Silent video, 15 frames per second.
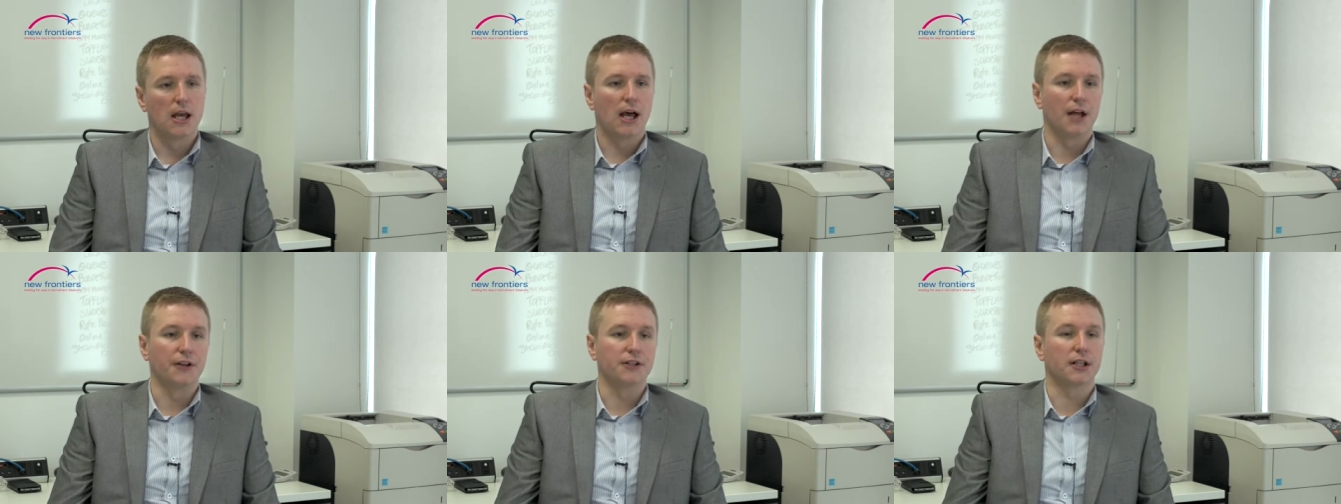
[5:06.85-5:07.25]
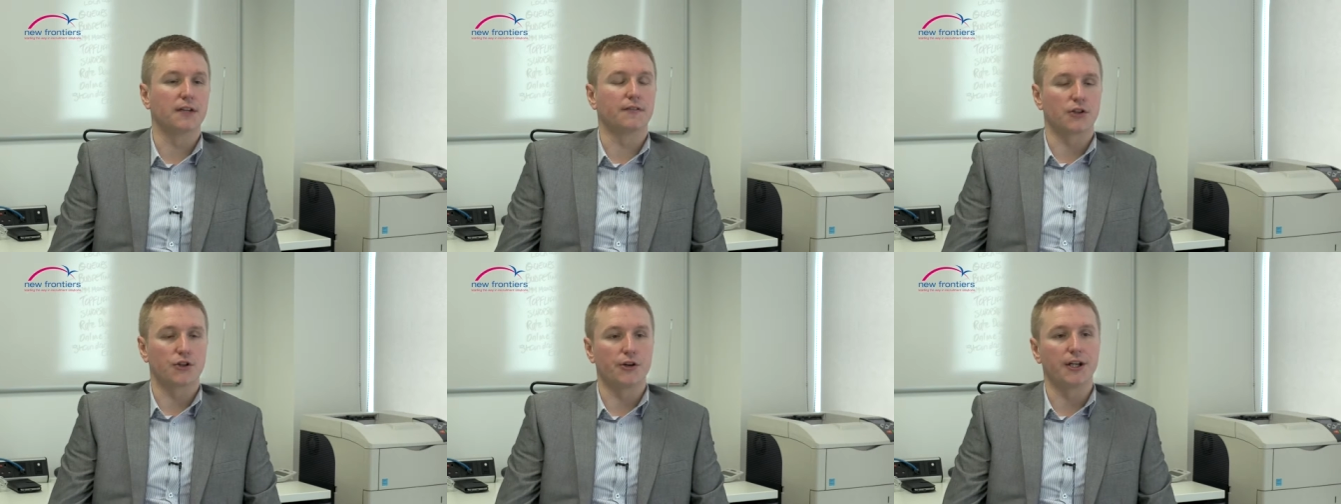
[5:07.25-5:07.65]
and to
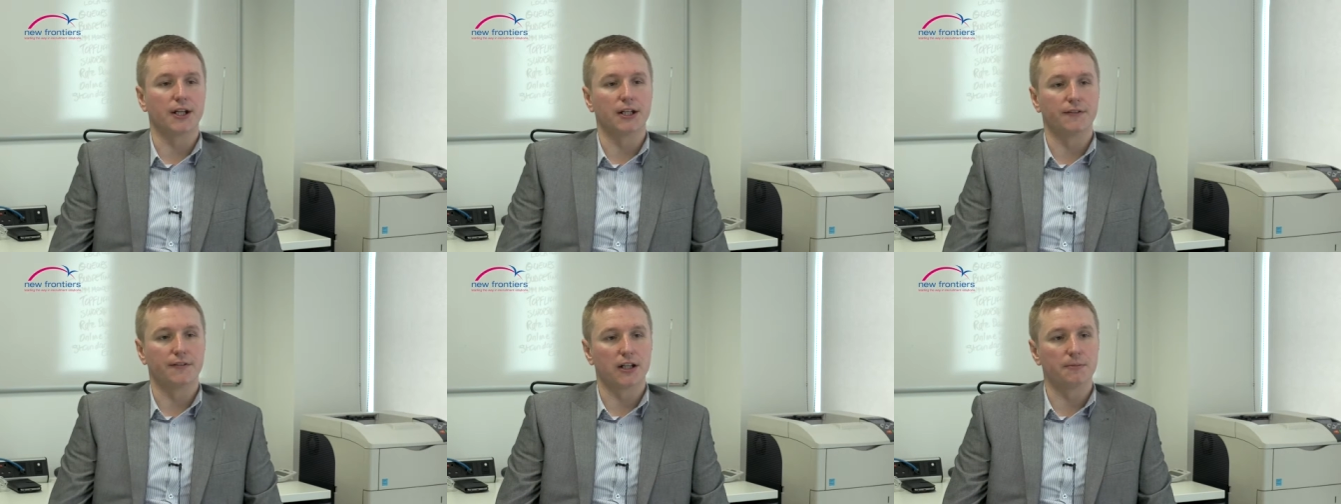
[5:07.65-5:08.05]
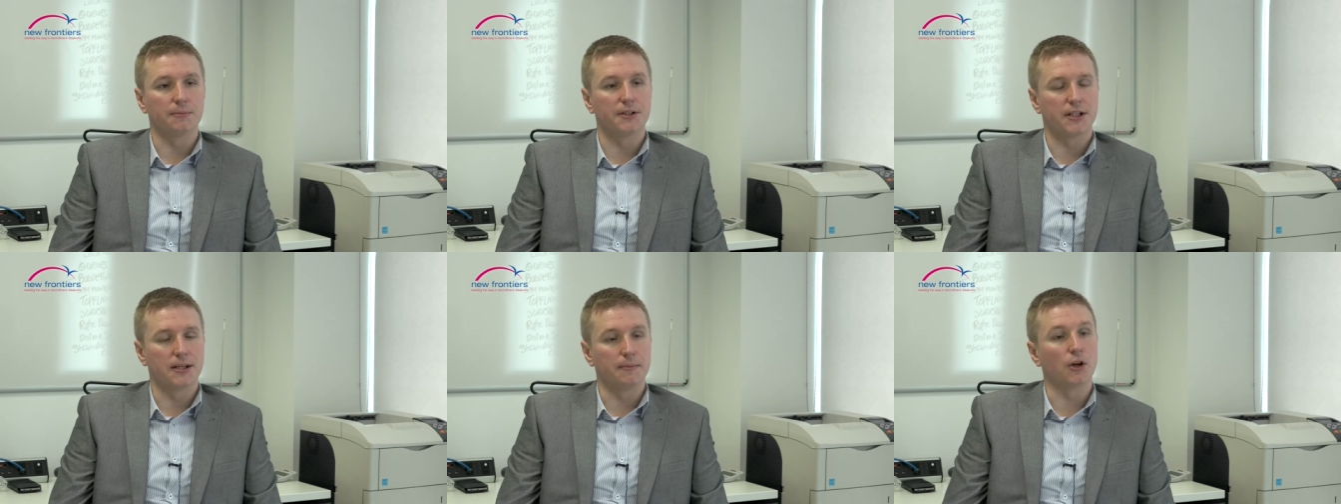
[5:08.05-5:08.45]
give our training and
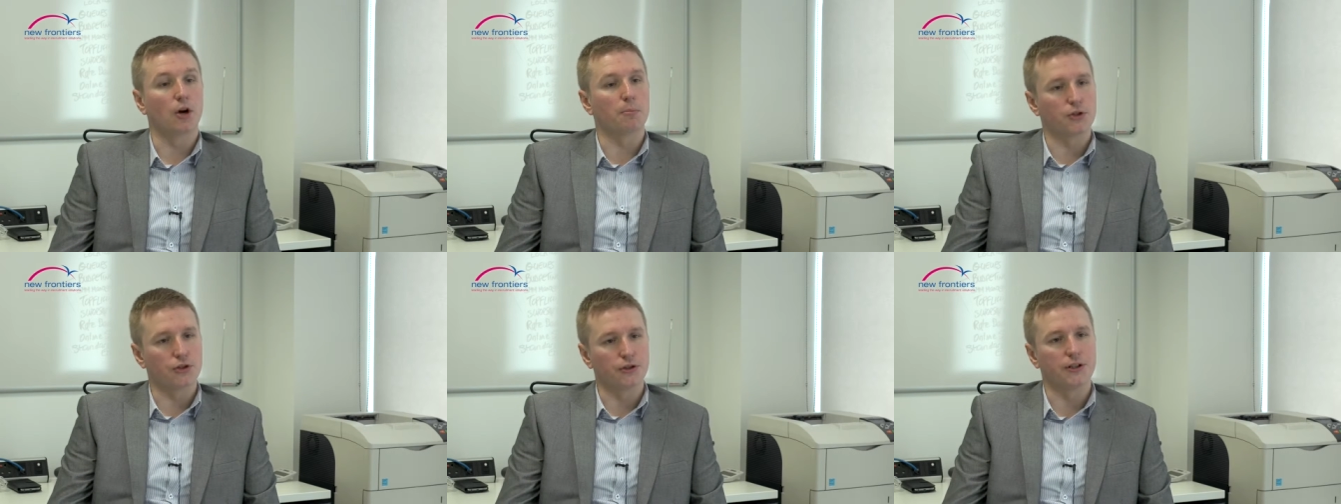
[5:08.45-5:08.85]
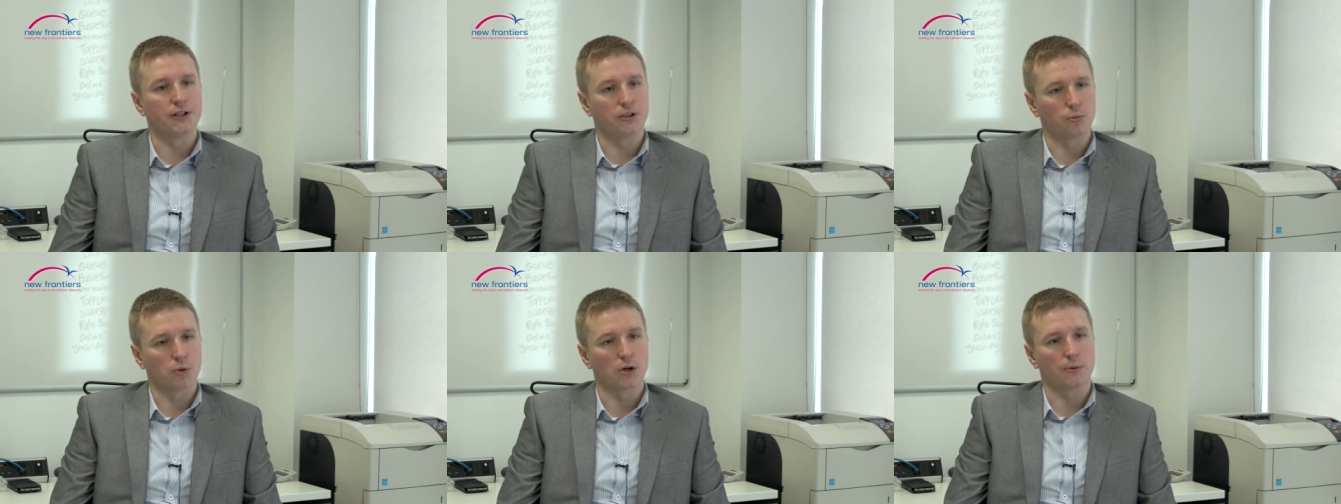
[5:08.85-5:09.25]
development team the opportunity
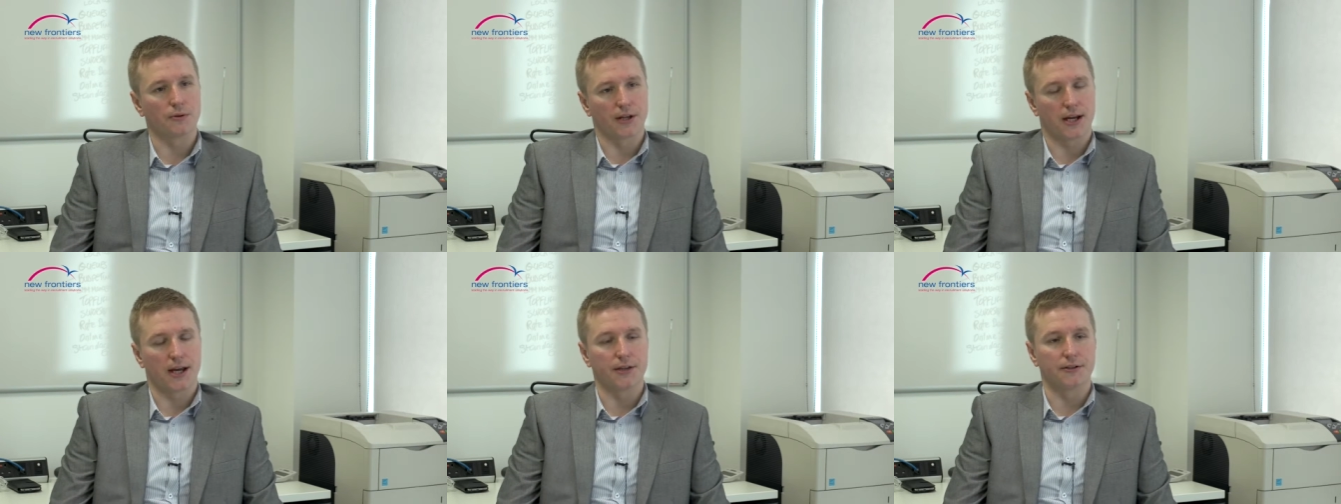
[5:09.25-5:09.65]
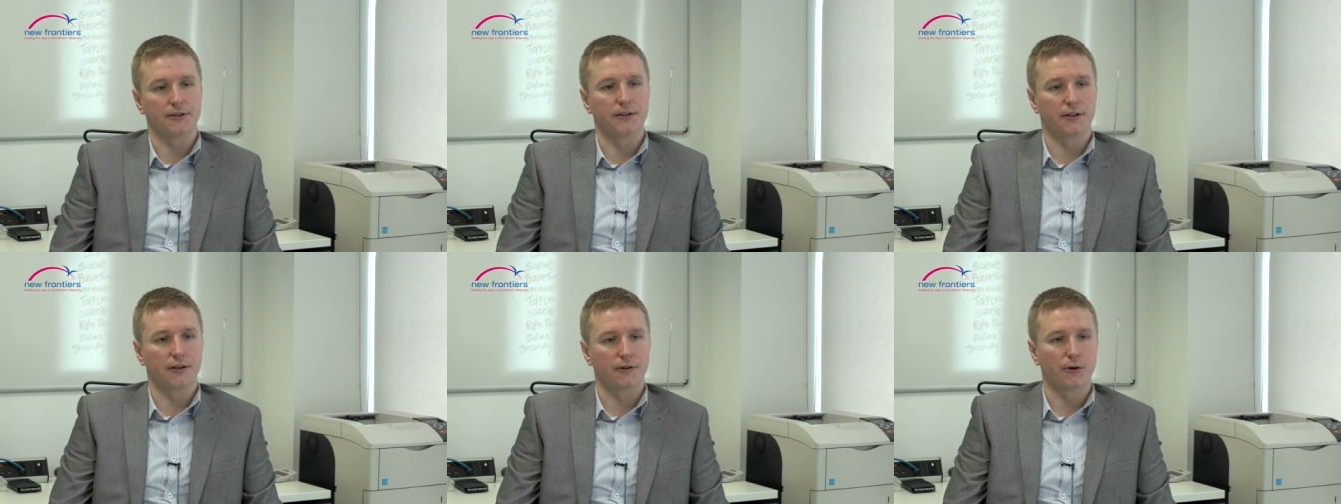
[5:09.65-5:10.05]
to work with the
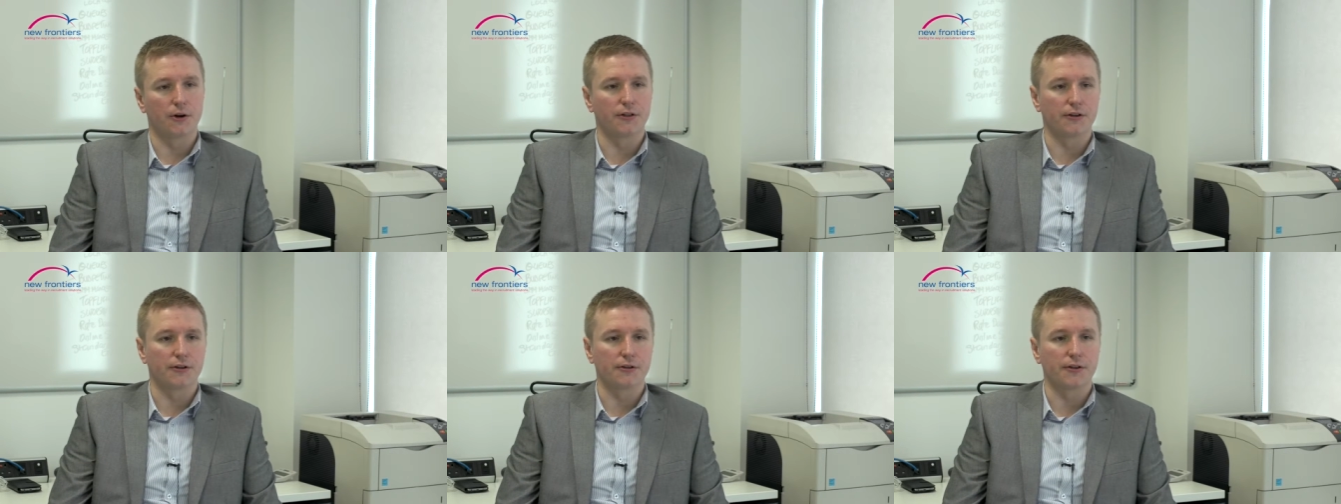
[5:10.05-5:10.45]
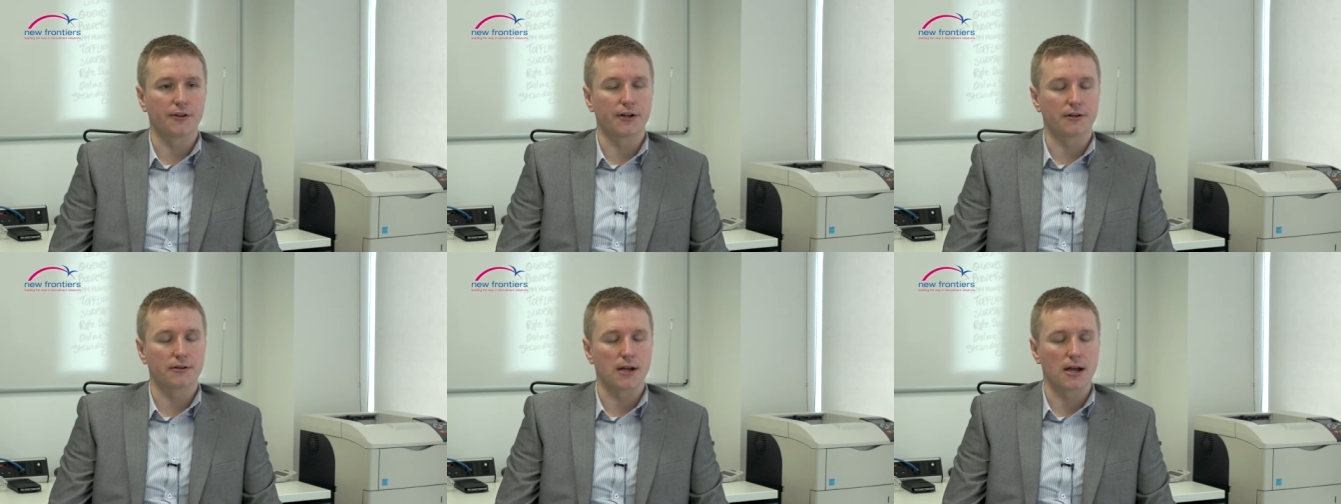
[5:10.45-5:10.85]
candidate throughout
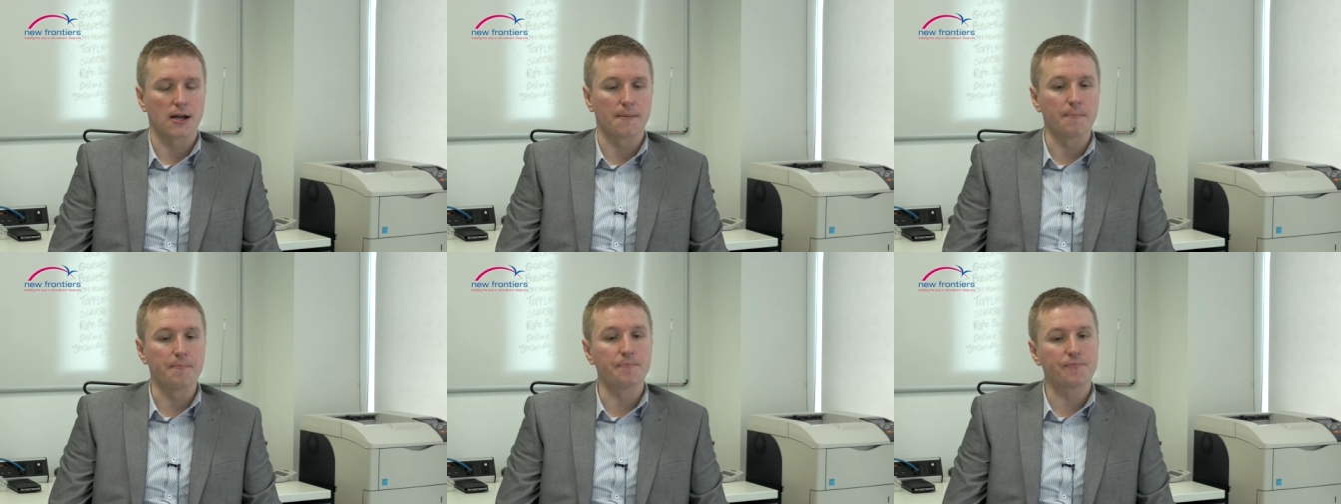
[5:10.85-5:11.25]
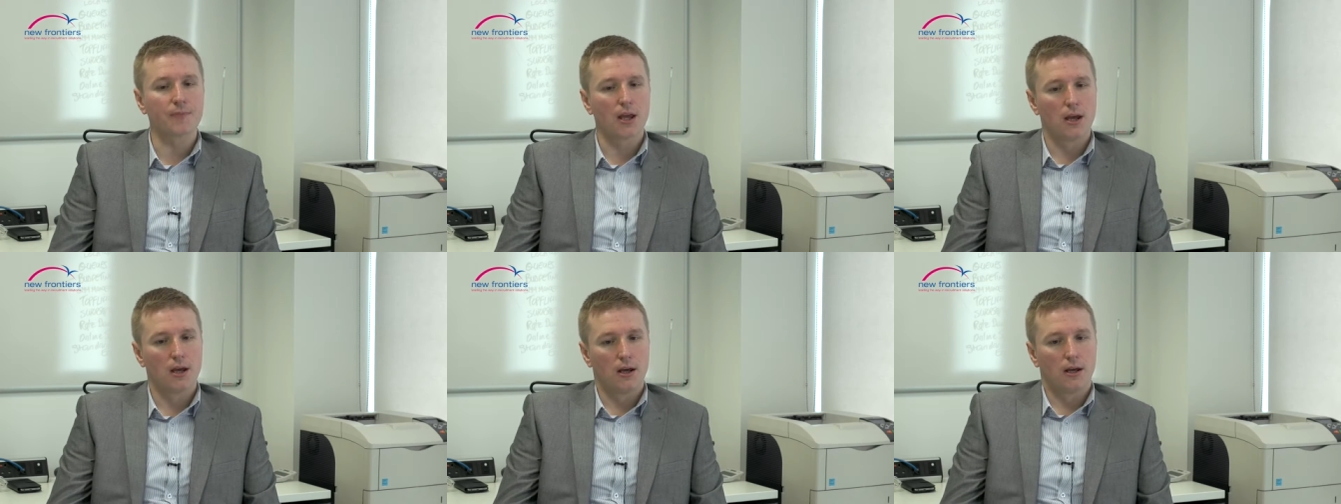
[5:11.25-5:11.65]

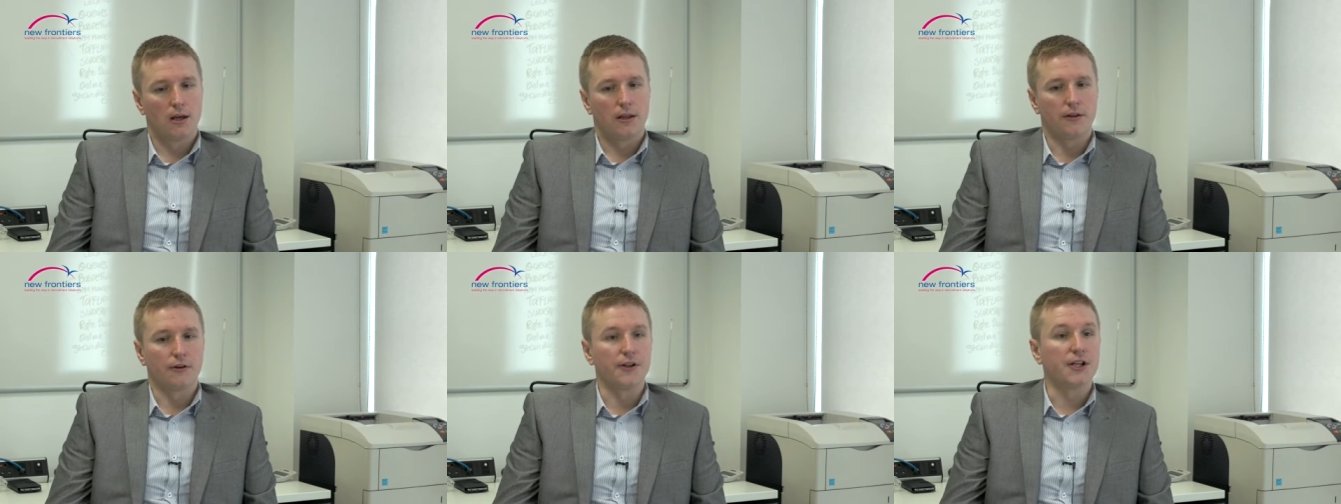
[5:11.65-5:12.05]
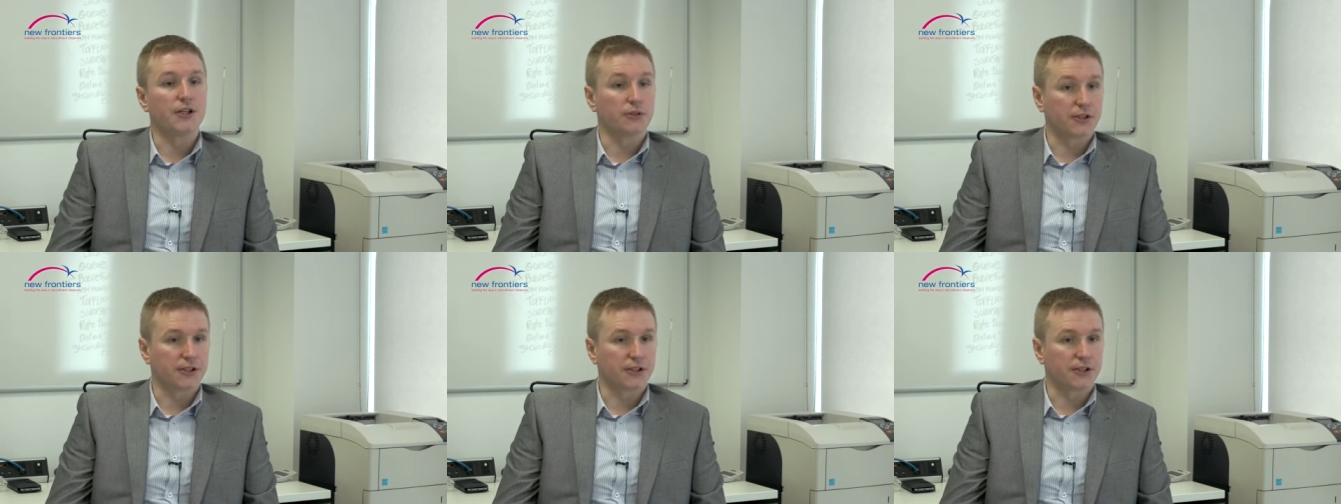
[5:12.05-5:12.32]
their initial